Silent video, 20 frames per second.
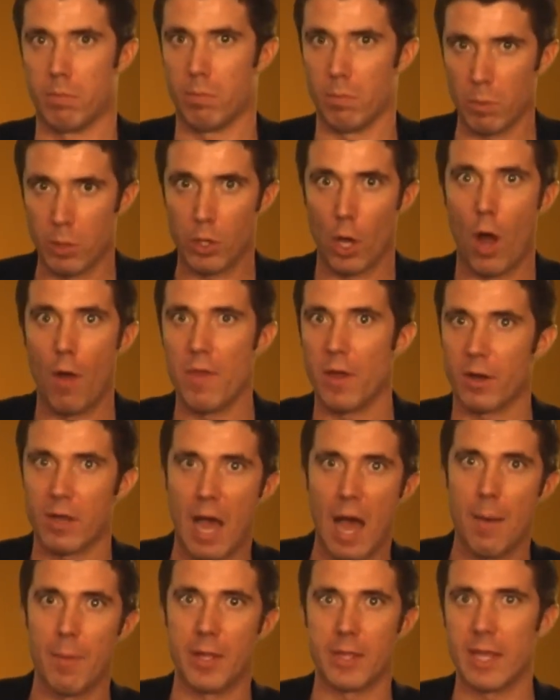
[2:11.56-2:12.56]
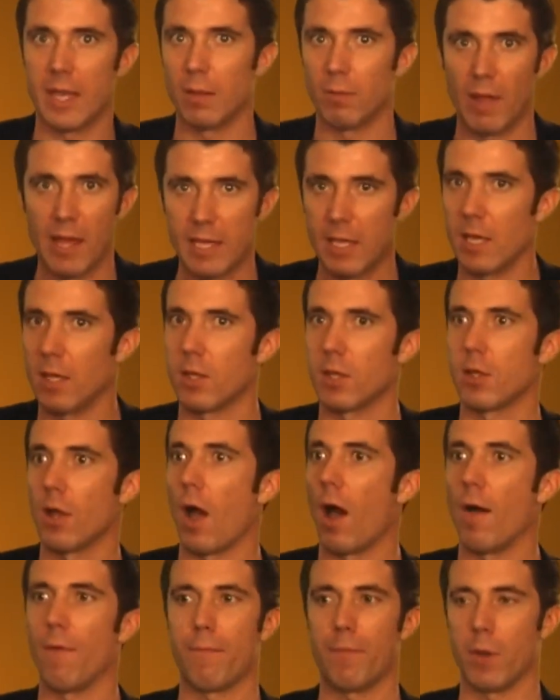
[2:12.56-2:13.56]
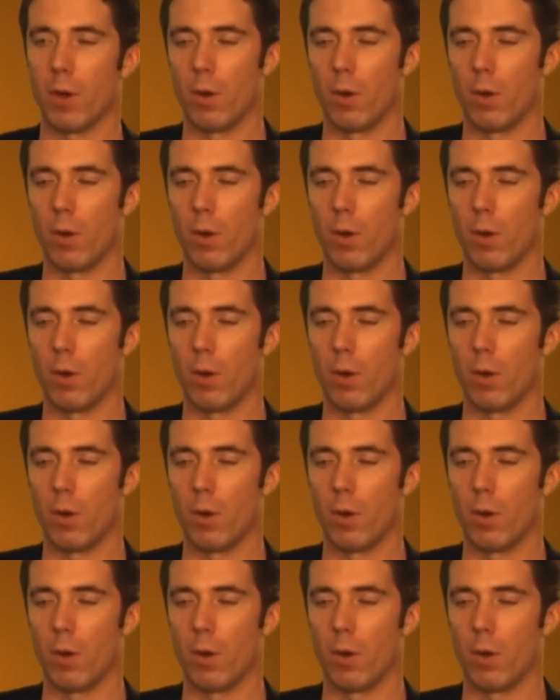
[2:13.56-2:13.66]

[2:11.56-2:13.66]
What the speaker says: he's on there commenting, liking stuff,